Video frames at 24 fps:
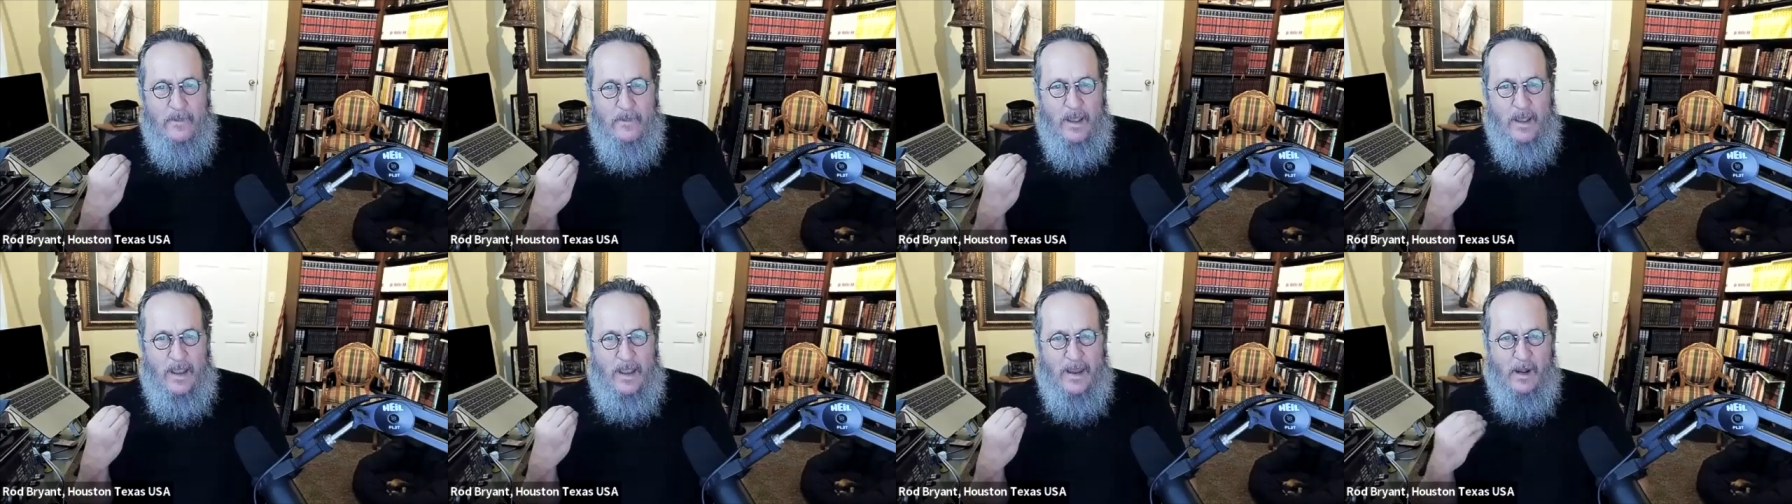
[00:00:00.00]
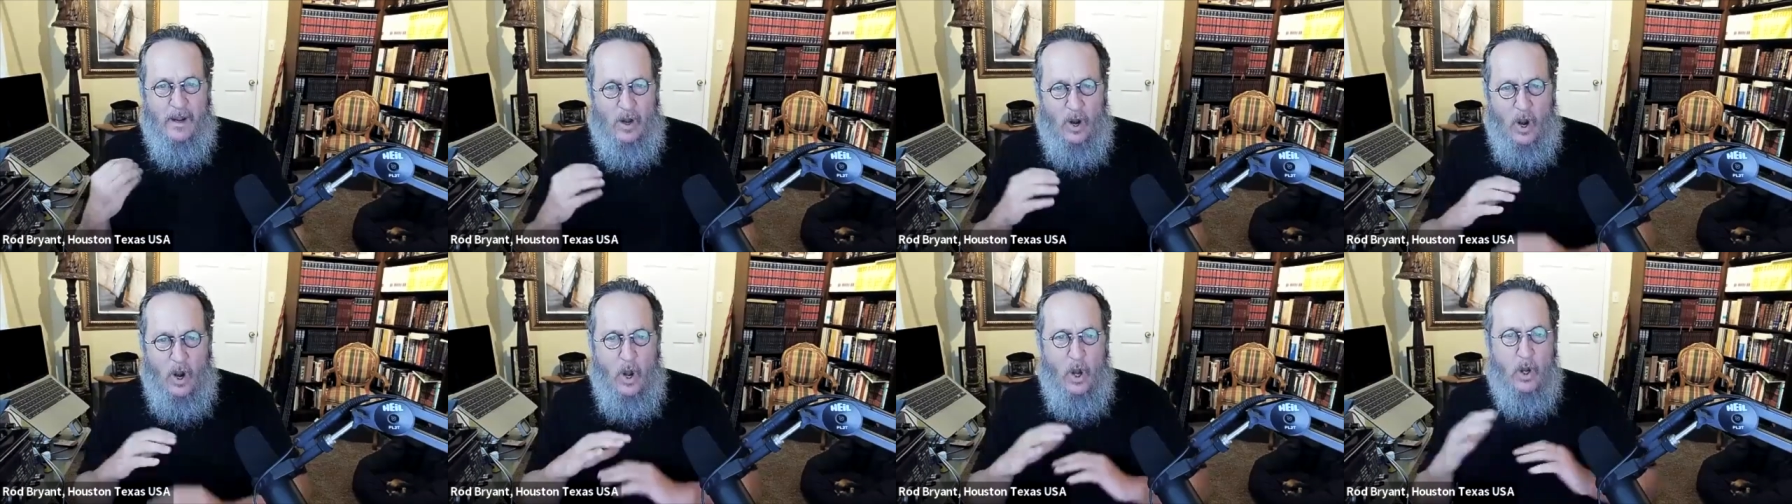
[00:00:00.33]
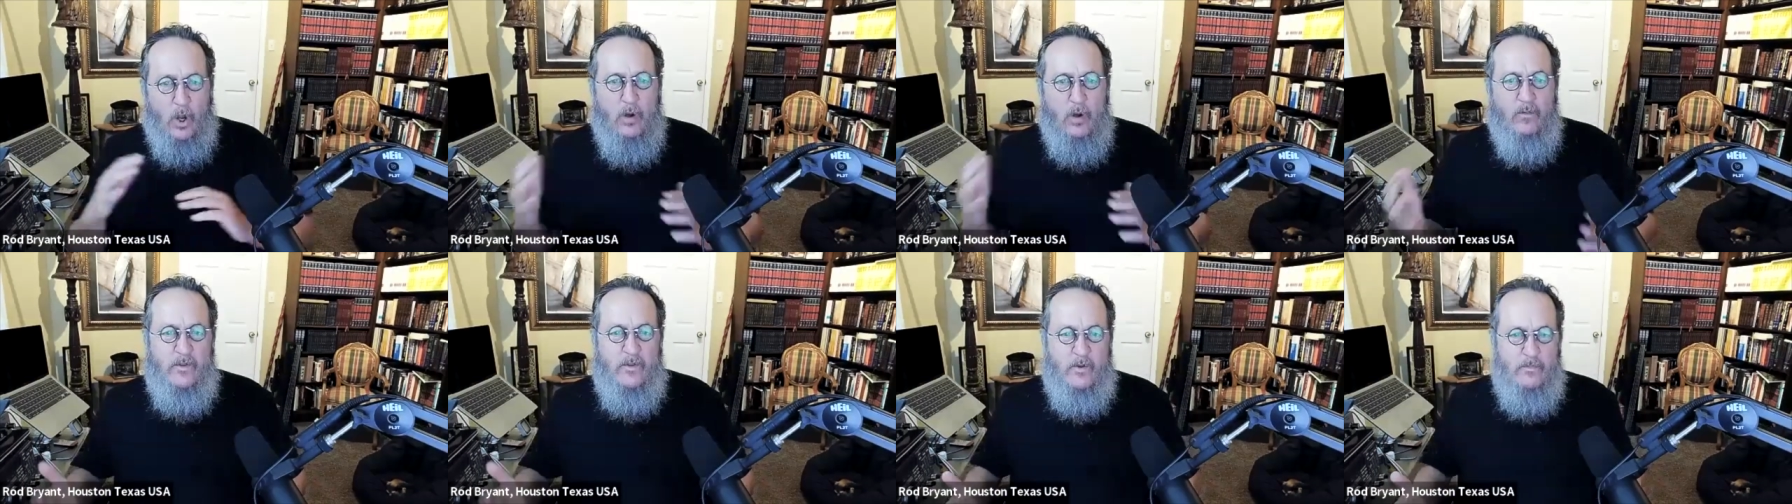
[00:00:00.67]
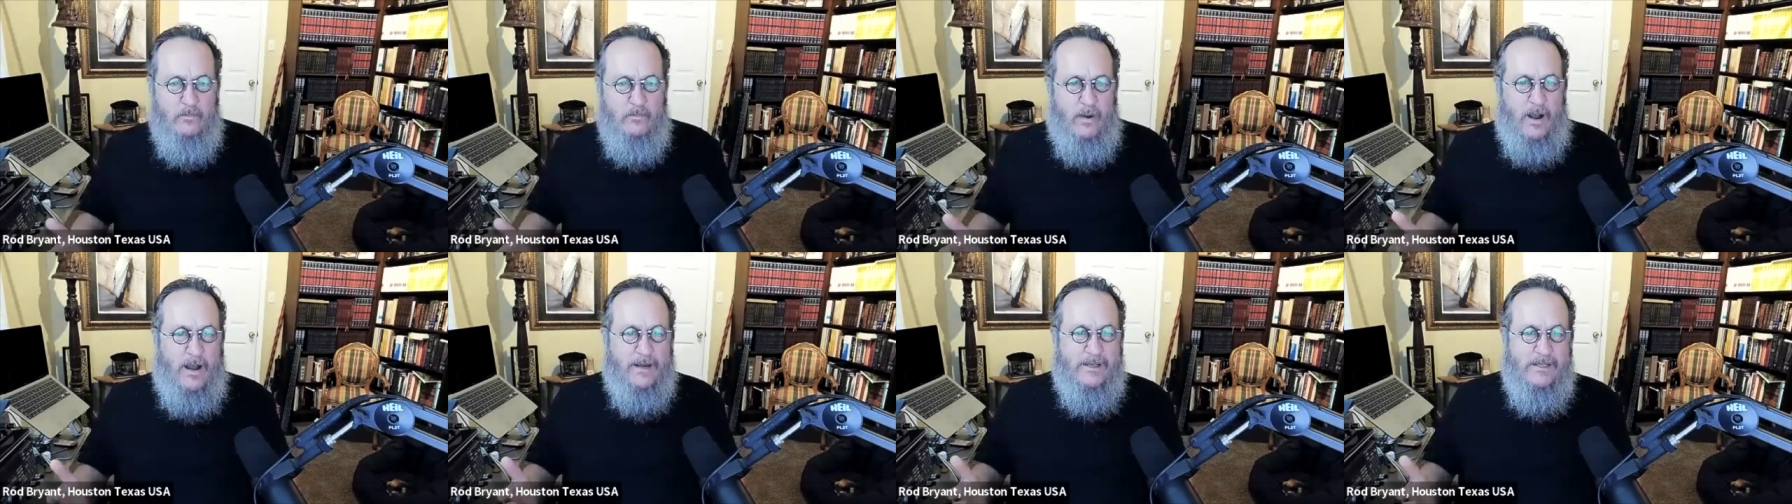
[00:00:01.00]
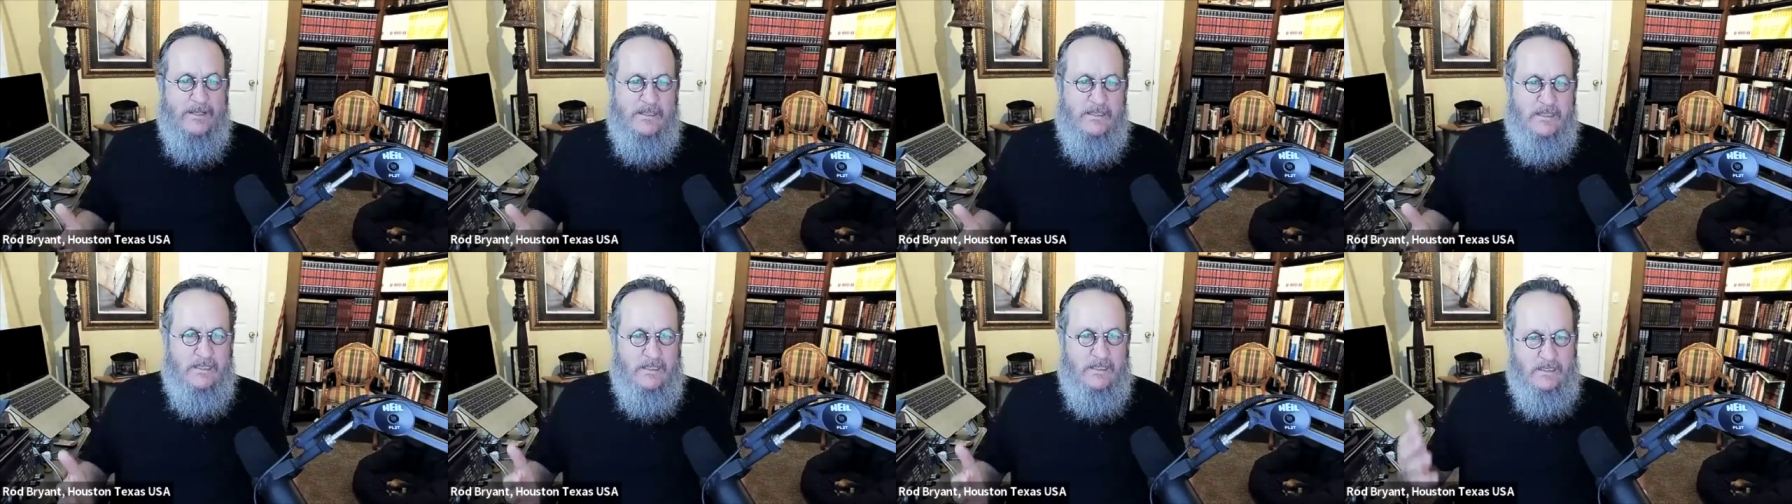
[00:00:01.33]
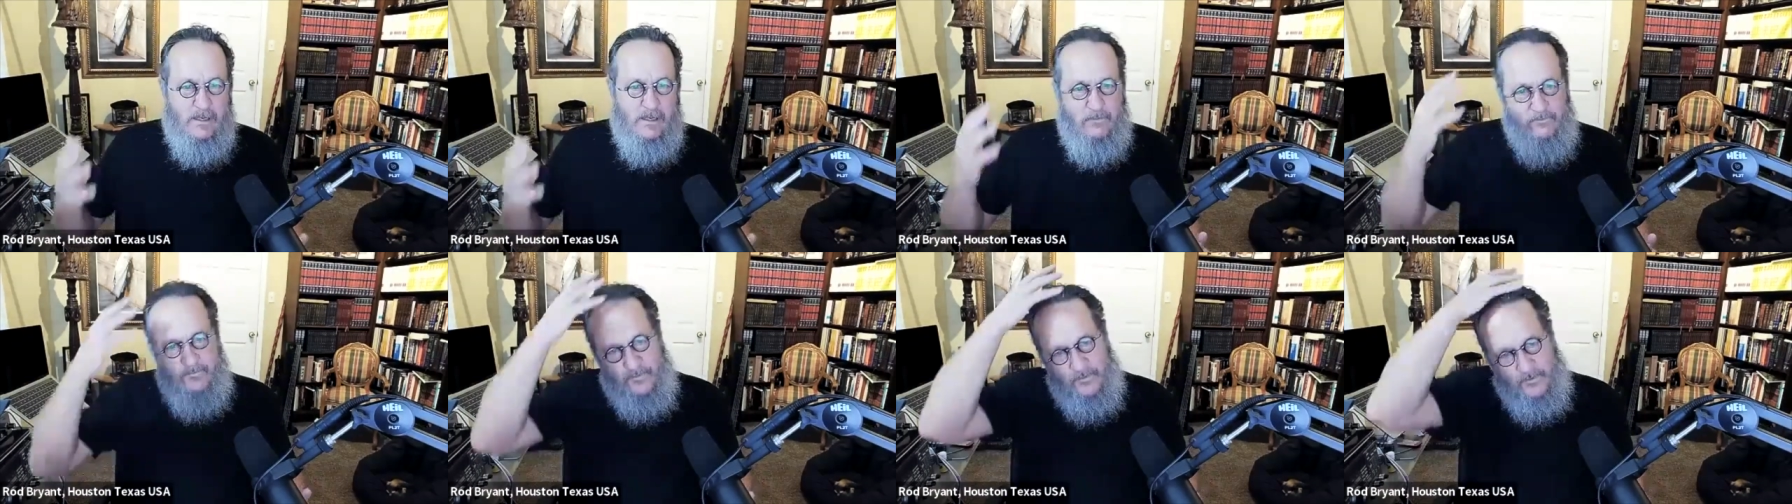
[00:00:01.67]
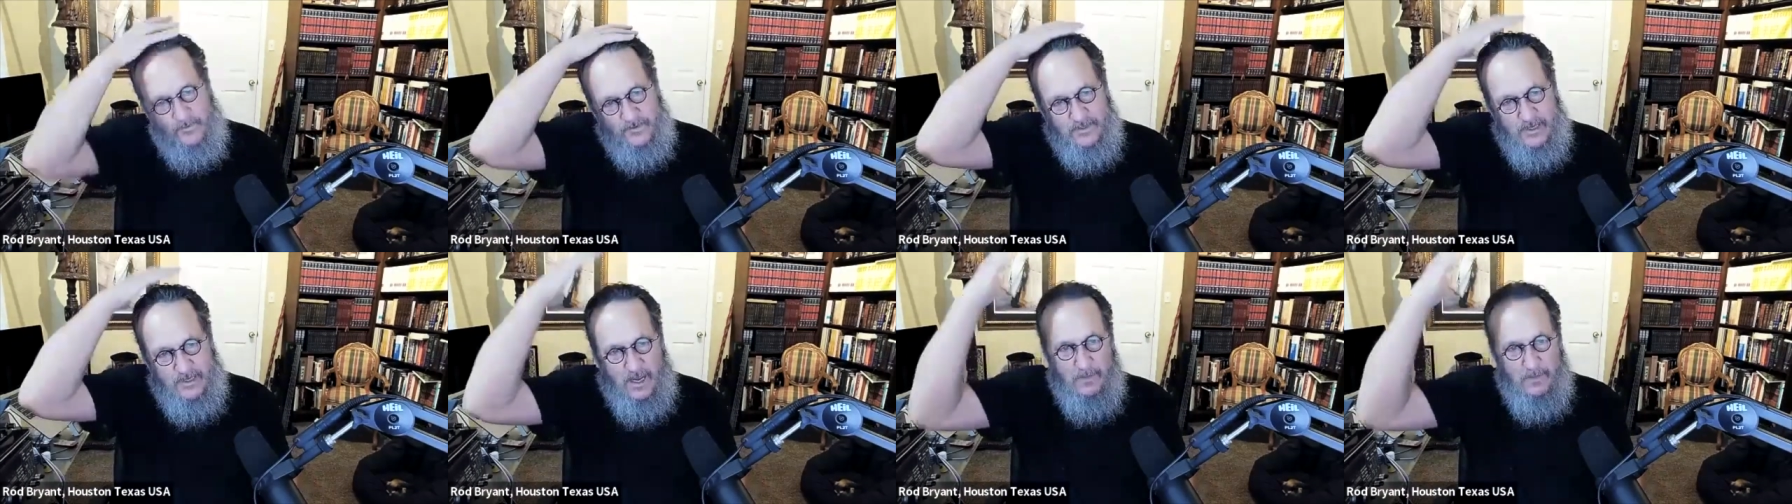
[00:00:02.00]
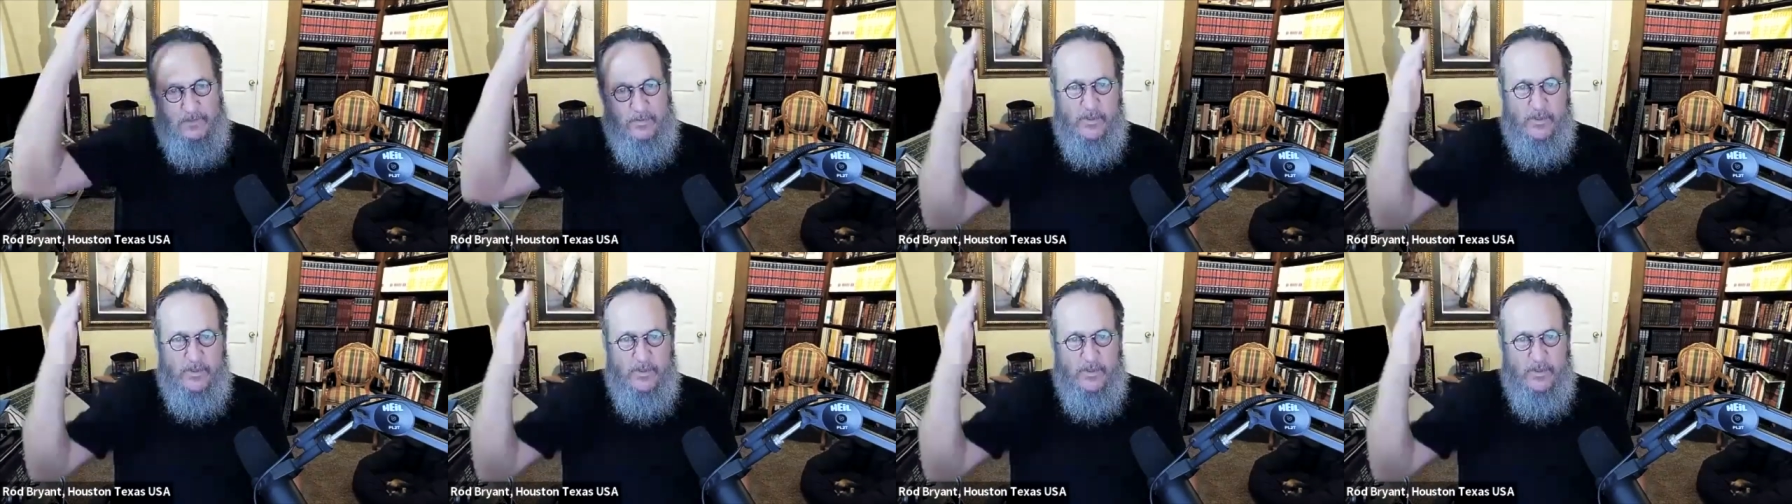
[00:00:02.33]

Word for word: hair all over their bodies except for the top